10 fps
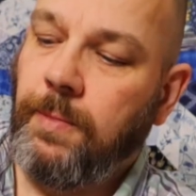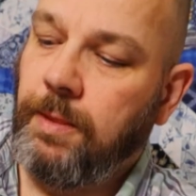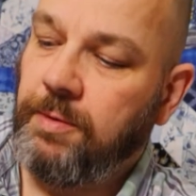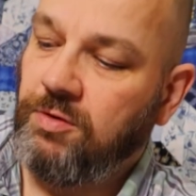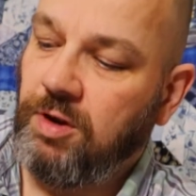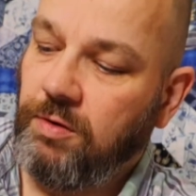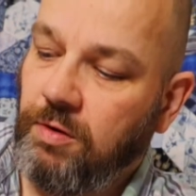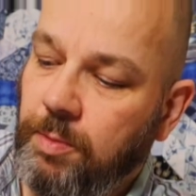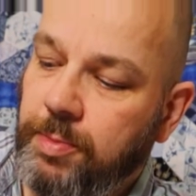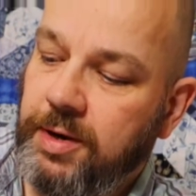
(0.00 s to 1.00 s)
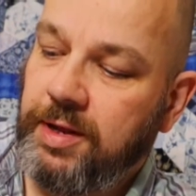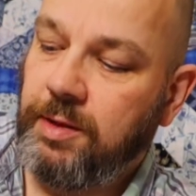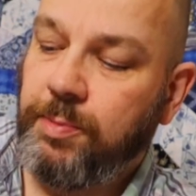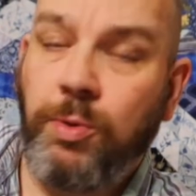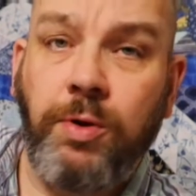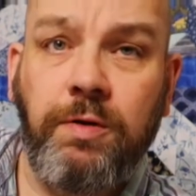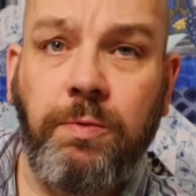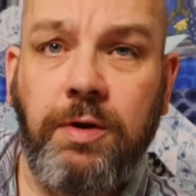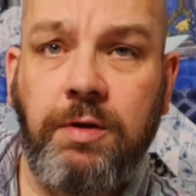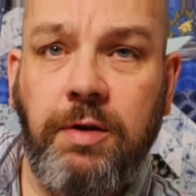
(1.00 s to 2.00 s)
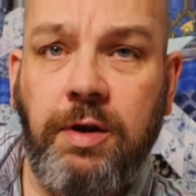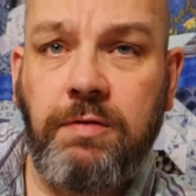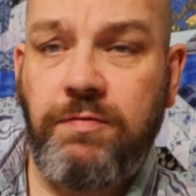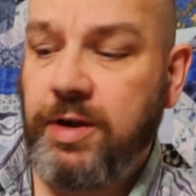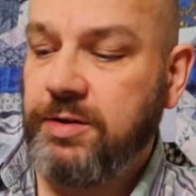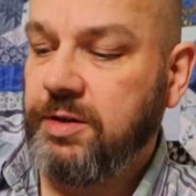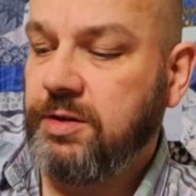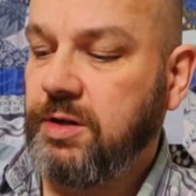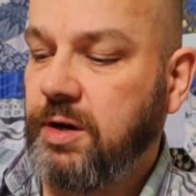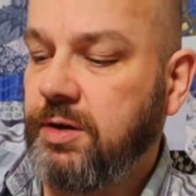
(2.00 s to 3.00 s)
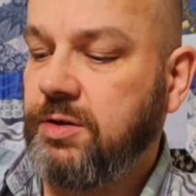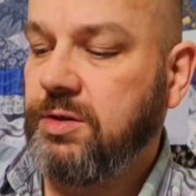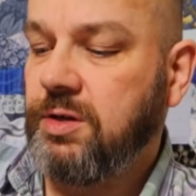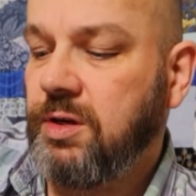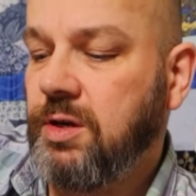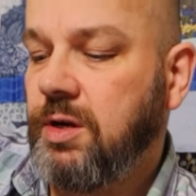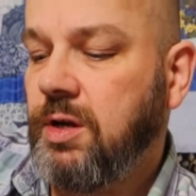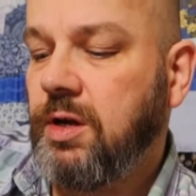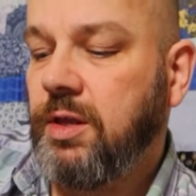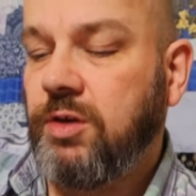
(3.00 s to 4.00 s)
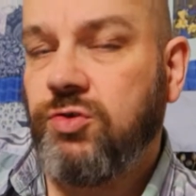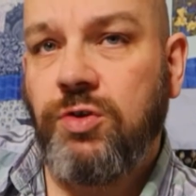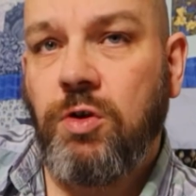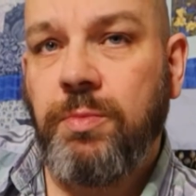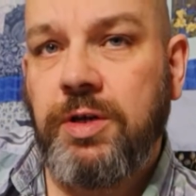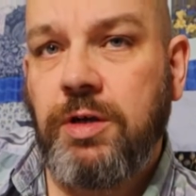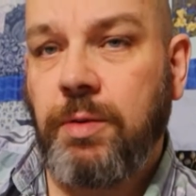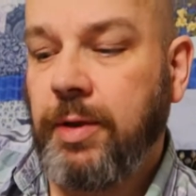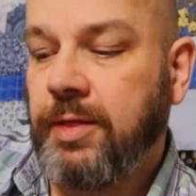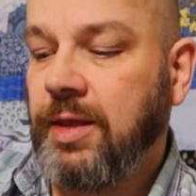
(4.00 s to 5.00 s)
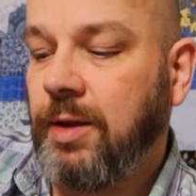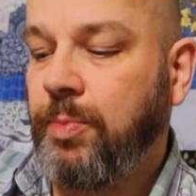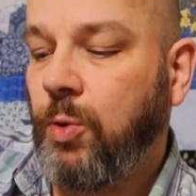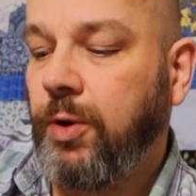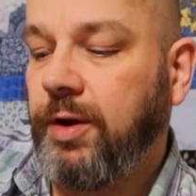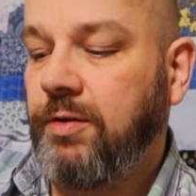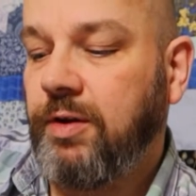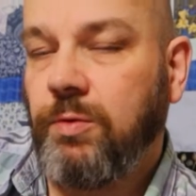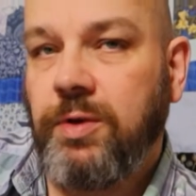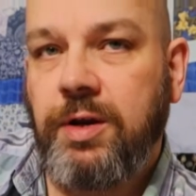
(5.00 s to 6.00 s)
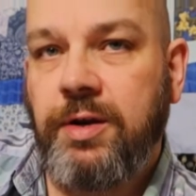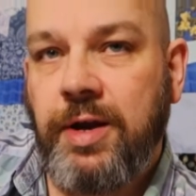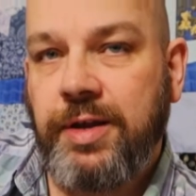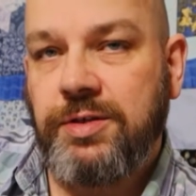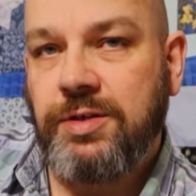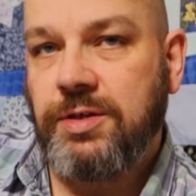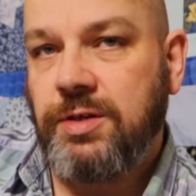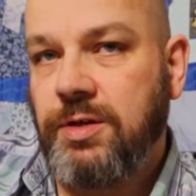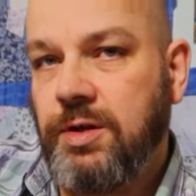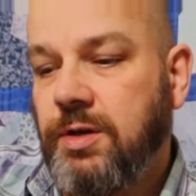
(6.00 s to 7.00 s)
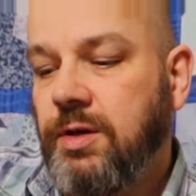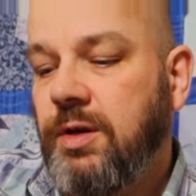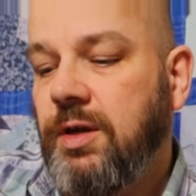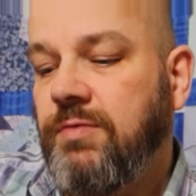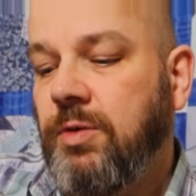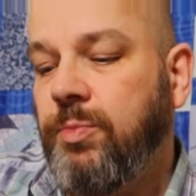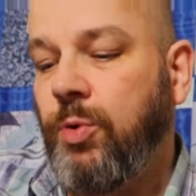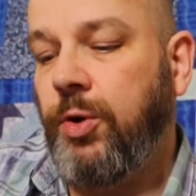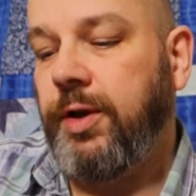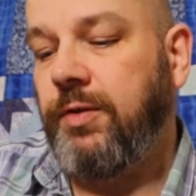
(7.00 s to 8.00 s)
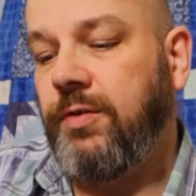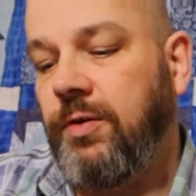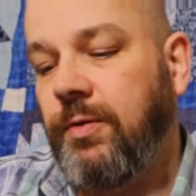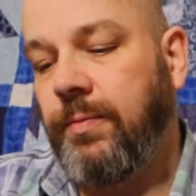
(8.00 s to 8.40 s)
material, but at the point where the interfacing starts, they should all meet up at that point, and you'll get a nice even point.